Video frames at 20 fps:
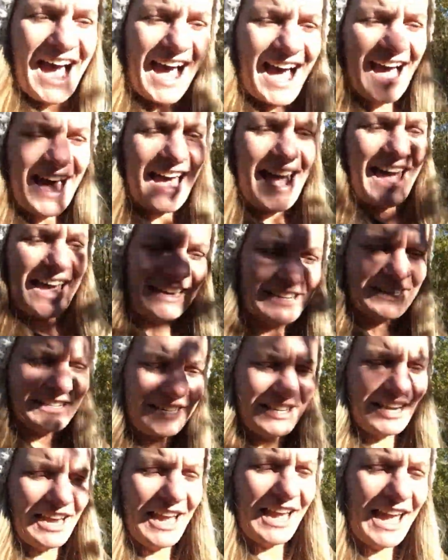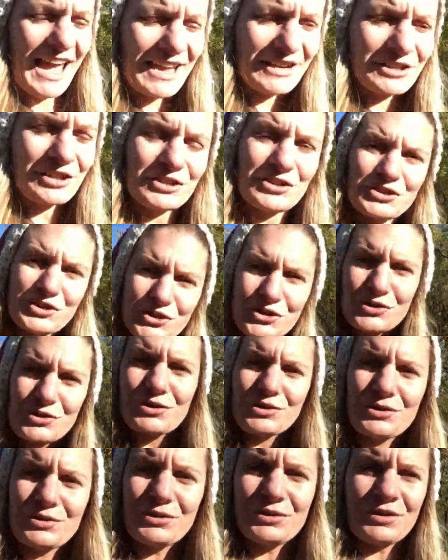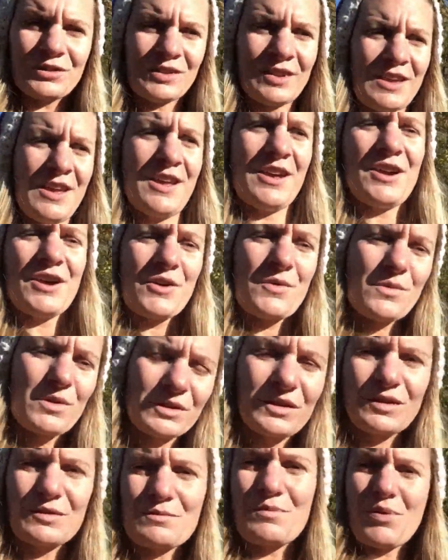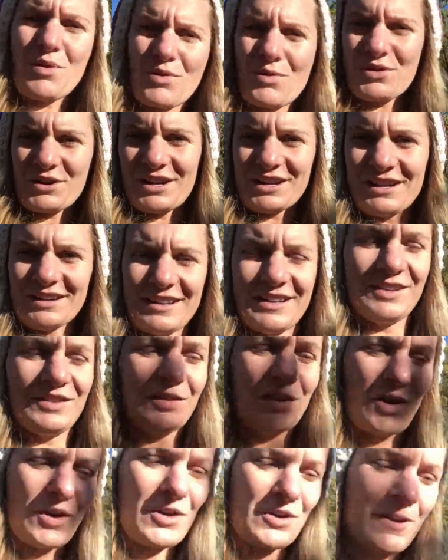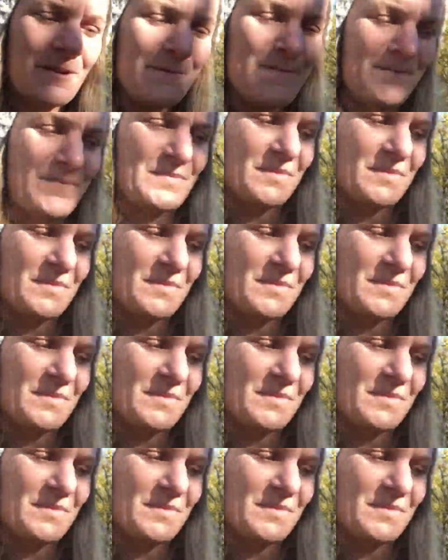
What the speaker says: and to choose what's important. So